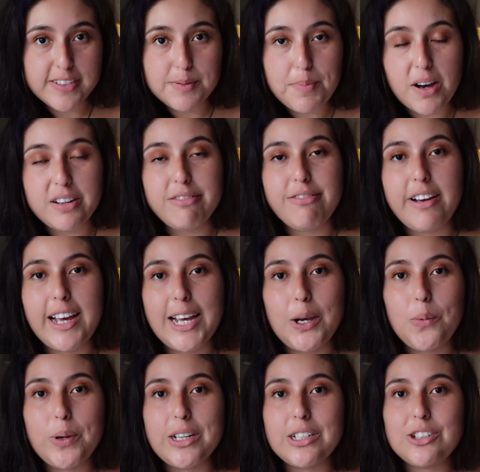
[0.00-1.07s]

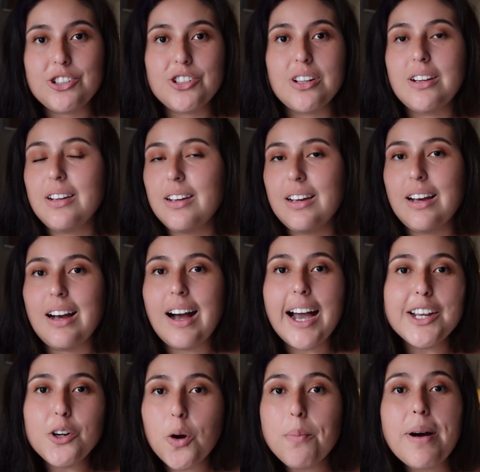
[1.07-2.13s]
Spotify, which
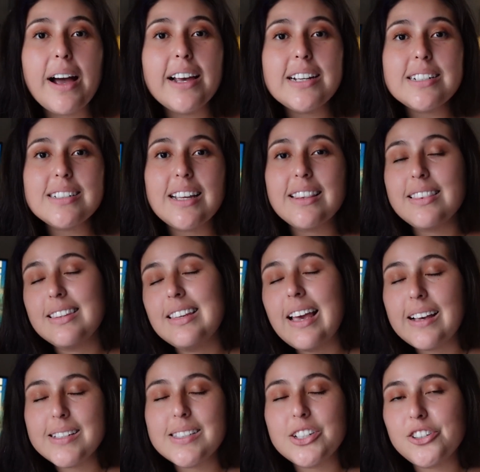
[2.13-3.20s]
I don't mind.
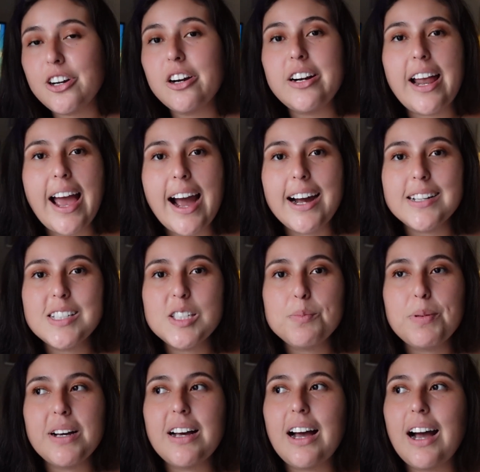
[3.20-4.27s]
Yes, there are ads,
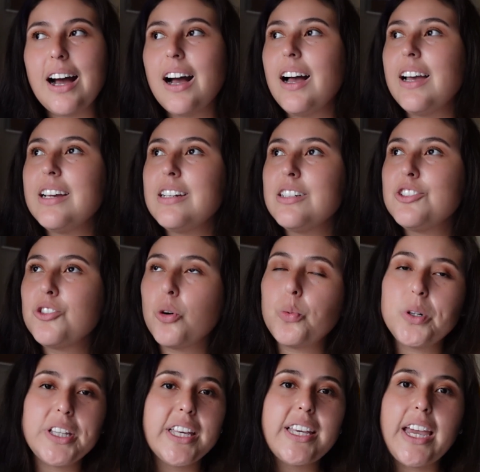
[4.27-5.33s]
but I don't
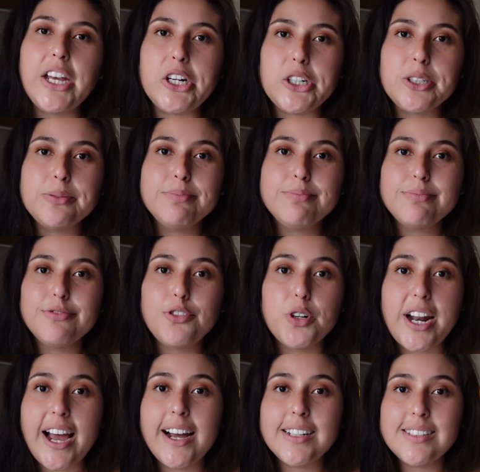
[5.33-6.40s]
really care for
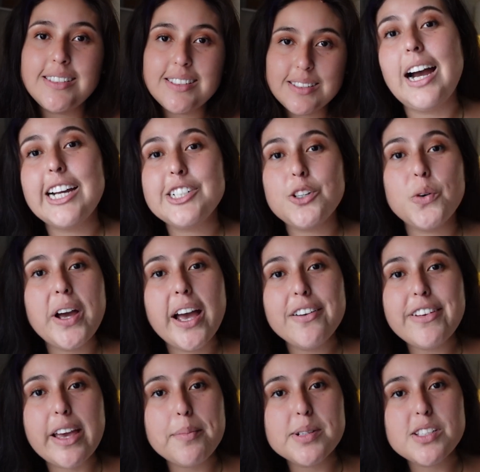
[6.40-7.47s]
ads. I don't
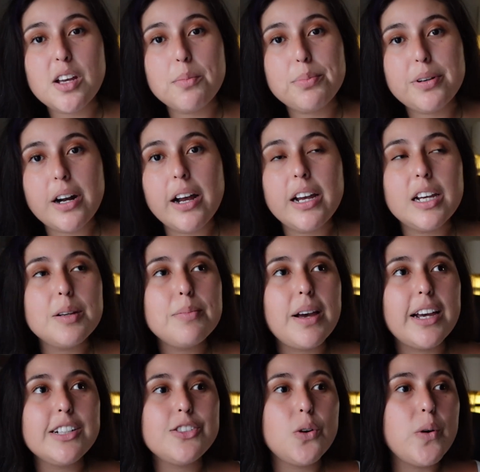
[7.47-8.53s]
have Amazon Prime.
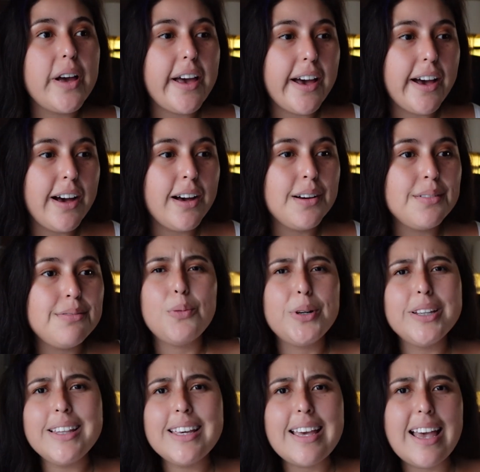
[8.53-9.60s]
I don't have
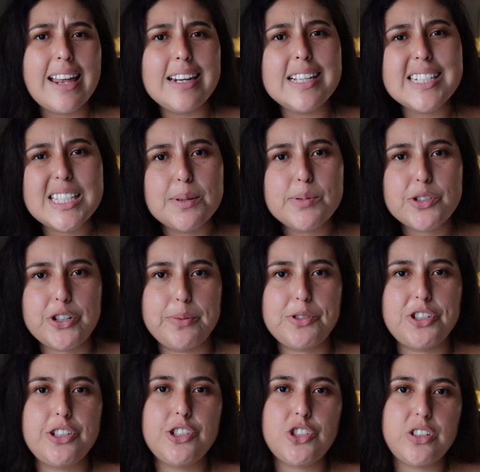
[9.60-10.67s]
really any
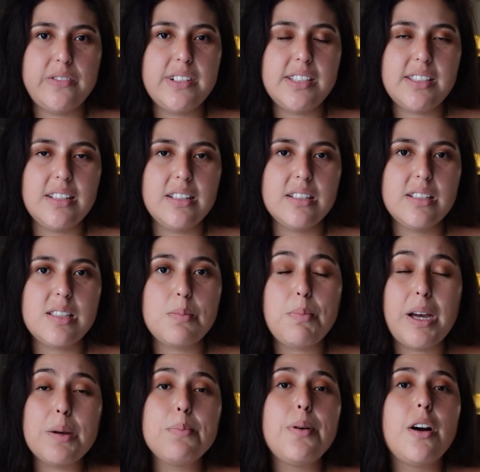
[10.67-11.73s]
subscription services.
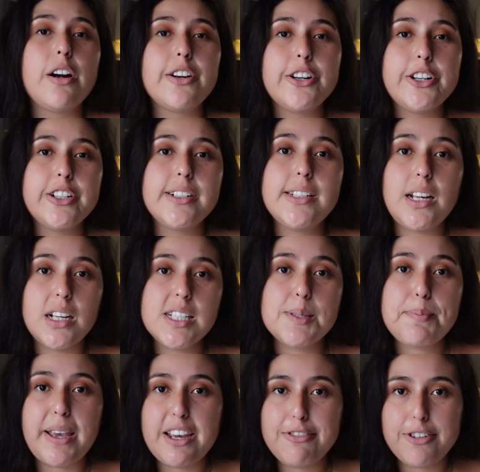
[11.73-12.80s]
My partner does
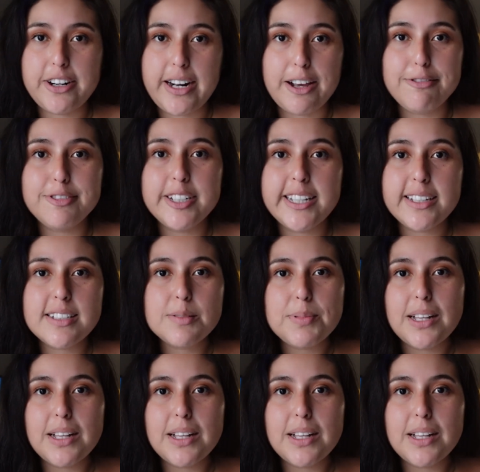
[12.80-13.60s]
pay for Netflix.